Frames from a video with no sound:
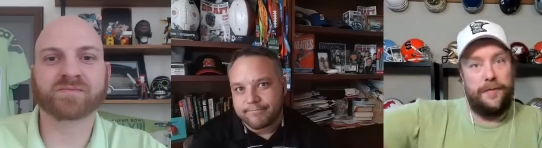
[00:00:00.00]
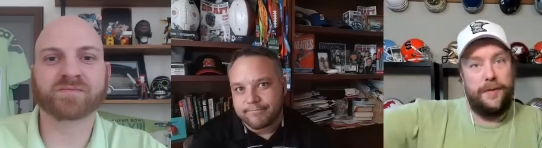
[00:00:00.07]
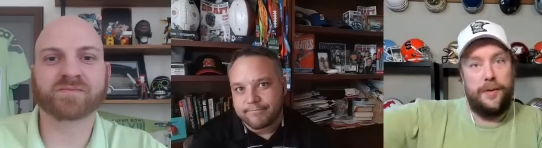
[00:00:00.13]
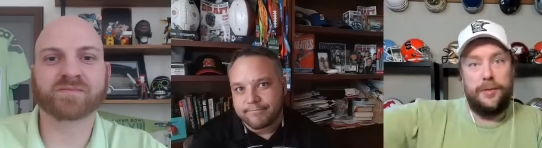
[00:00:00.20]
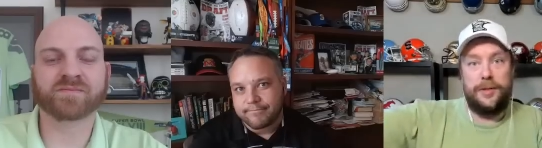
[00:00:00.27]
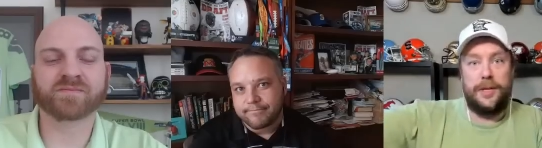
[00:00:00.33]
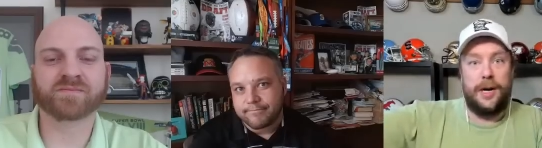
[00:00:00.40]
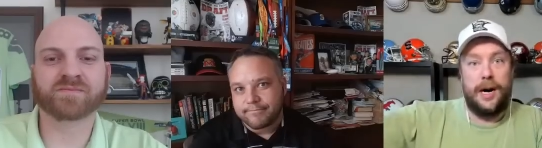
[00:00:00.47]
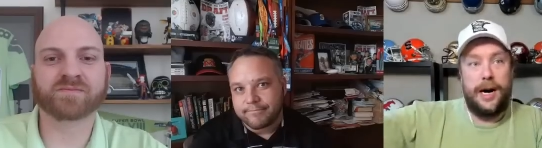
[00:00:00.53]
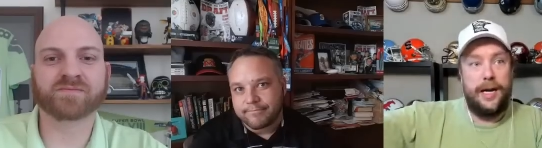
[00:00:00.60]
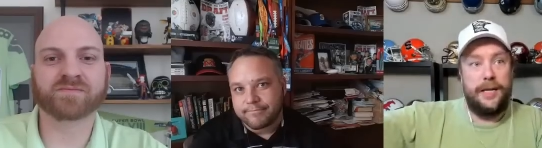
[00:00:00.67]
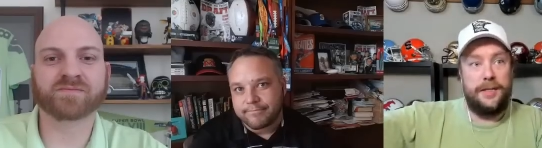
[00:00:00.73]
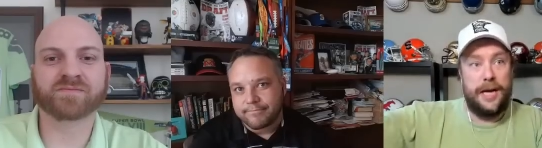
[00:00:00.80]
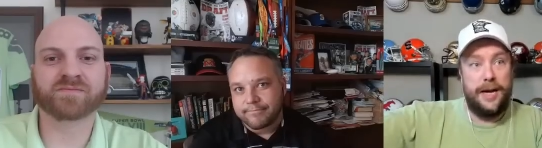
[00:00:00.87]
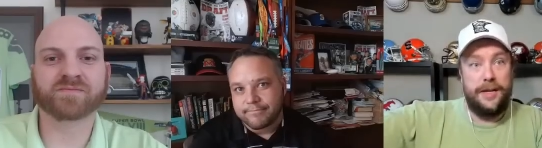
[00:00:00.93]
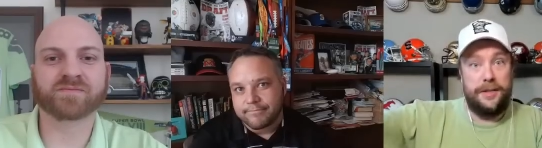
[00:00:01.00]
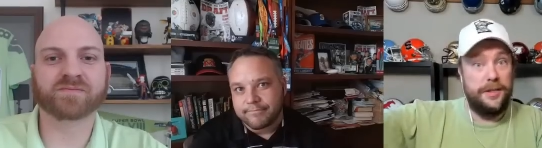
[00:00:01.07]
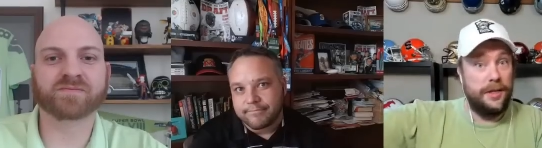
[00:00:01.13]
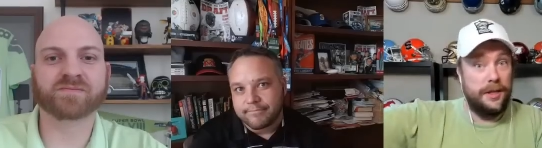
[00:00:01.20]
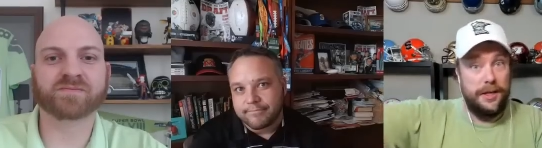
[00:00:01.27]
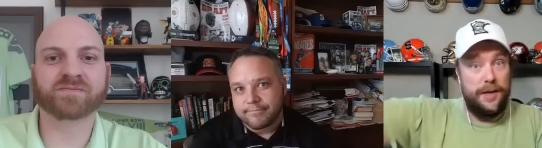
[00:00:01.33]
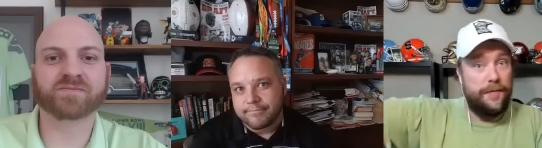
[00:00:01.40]
Speaker 1: if he was the highest and
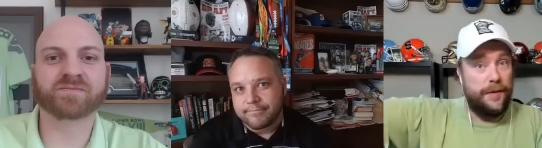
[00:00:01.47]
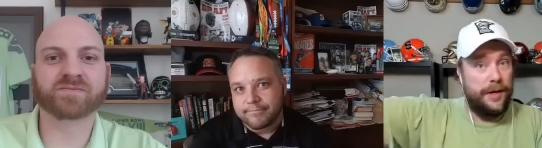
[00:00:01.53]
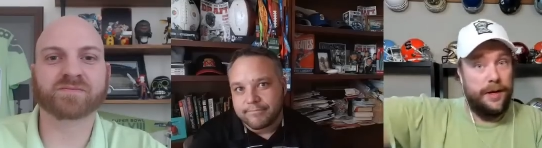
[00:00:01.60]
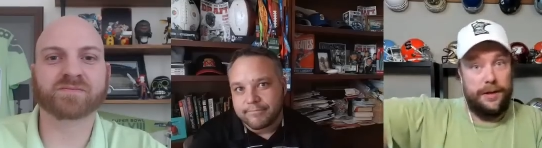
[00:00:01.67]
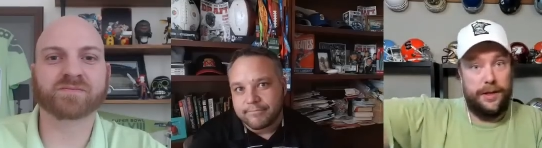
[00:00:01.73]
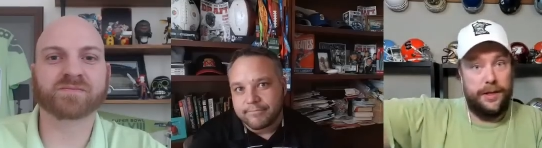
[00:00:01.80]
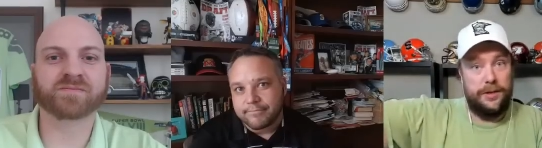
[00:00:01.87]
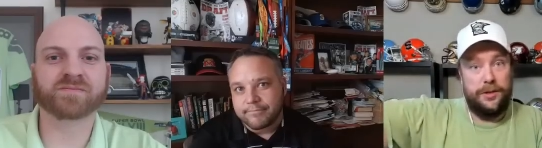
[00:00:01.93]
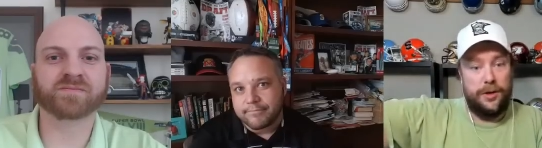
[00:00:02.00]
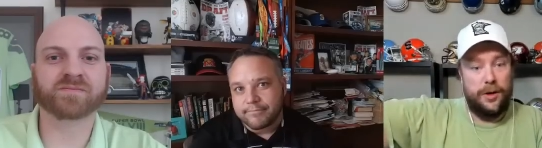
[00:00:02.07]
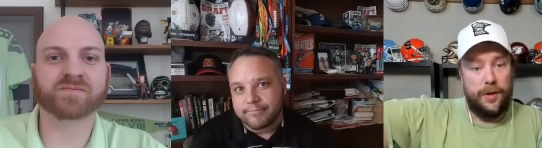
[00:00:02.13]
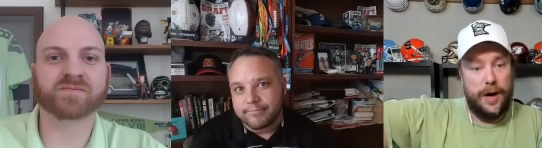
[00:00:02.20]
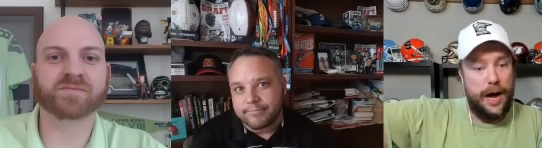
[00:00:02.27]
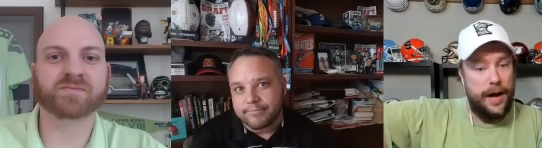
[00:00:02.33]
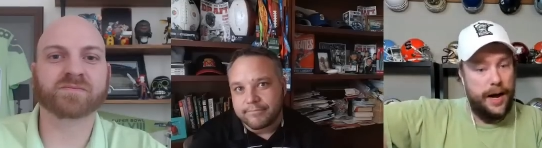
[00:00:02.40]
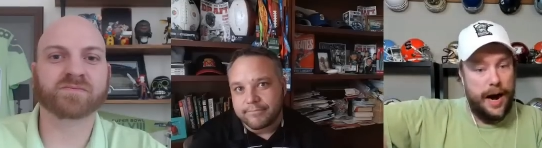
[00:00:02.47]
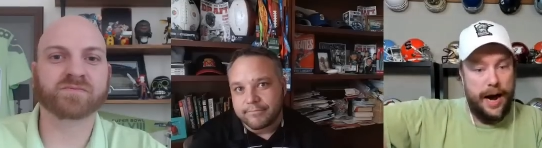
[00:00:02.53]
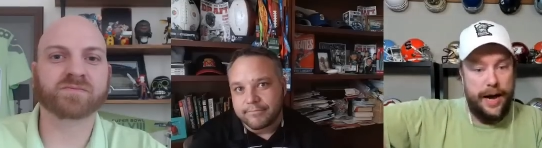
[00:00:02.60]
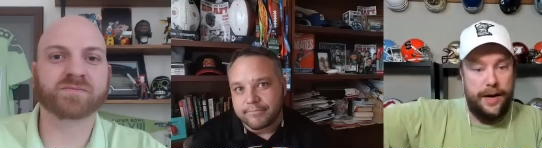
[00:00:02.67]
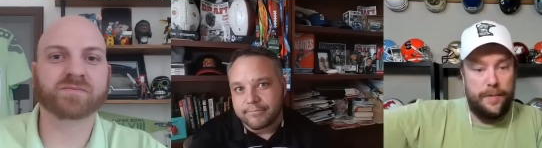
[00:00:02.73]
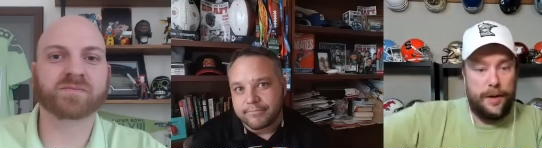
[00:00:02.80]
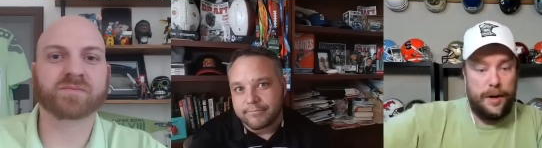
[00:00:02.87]
significantly so, I, I
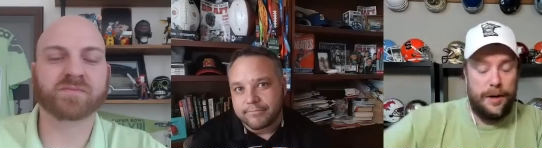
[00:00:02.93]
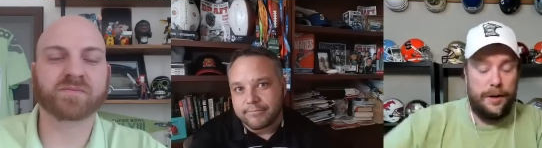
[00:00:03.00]
had him